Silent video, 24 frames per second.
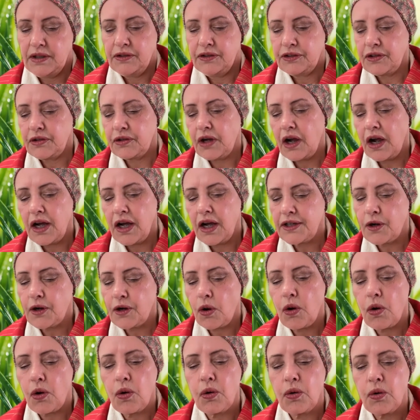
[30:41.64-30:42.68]
So God
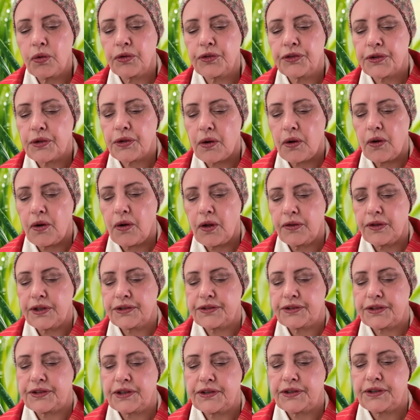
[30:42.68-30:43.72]
holds all the
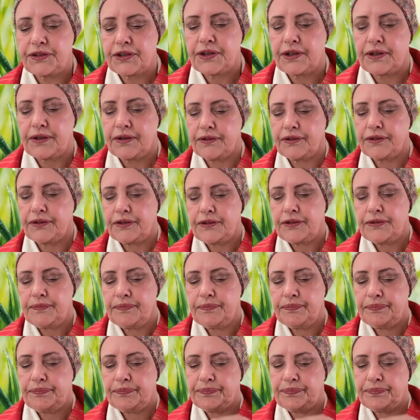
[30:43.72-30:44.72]
details.